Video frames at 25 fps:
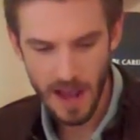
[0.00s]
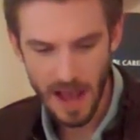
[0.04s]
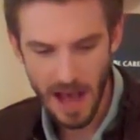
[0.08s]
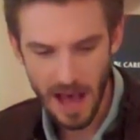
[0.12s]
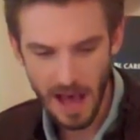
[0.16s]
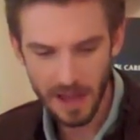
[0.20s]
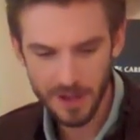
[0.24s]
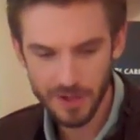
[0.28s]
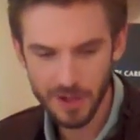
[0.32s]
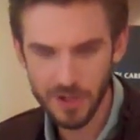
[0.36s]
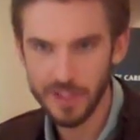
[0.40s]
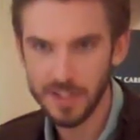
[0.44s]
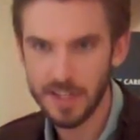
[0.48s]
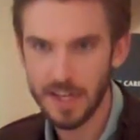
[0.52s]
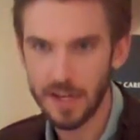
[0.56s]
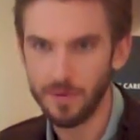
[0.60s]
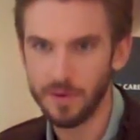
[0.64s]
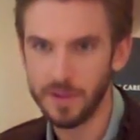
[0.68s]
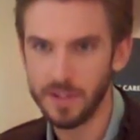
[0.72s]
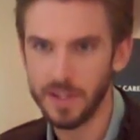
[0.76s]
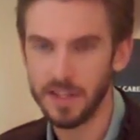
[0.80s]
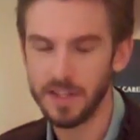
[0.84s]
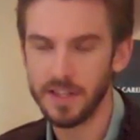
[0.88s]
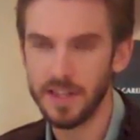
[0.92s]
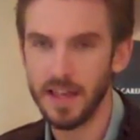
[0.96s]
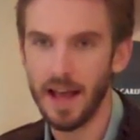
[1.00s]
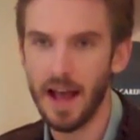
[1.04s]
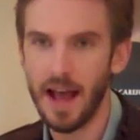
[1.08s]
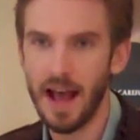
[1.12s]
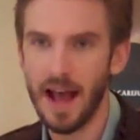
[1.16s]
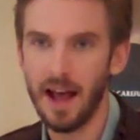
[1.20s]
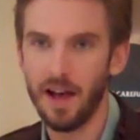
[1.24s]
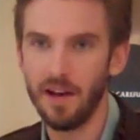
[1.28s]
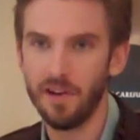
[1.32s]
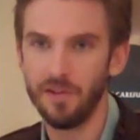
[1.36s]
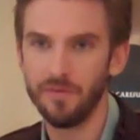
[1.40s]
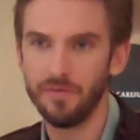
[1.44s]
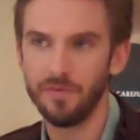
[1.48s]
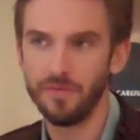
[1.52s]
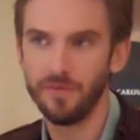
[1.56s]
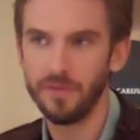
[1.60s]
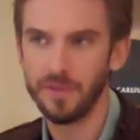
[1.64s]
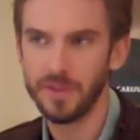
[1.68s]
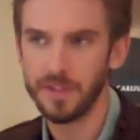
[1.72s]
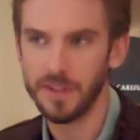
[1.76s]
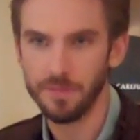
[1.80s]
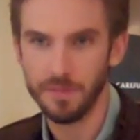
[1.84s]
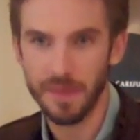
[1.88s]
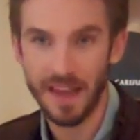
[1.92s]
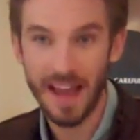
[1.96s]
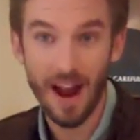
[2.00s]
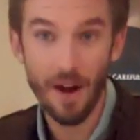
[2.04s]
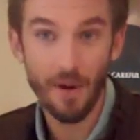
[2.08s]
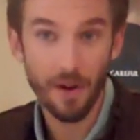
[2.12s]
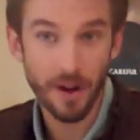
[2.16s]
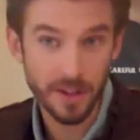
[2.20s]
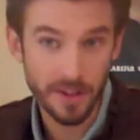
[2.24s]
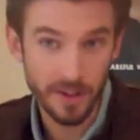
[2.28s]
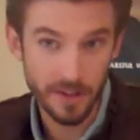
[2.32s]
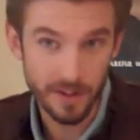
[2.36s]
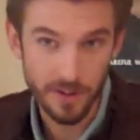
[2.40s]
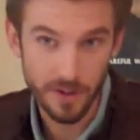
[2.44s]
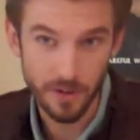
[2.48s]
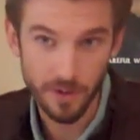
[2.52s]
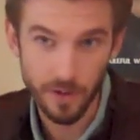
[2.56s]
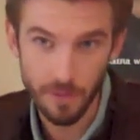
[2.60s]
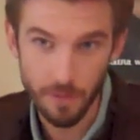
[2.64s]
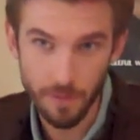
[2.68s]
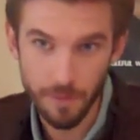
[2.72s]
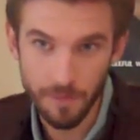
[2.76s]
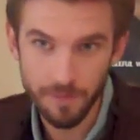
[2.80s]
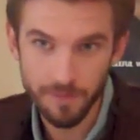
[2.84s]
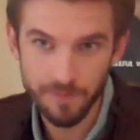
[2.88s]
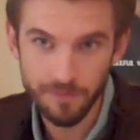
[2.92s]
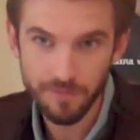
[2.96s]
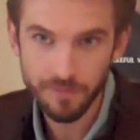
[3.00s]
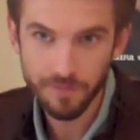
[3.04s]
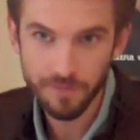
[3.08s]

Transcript: action sequences that have some character to them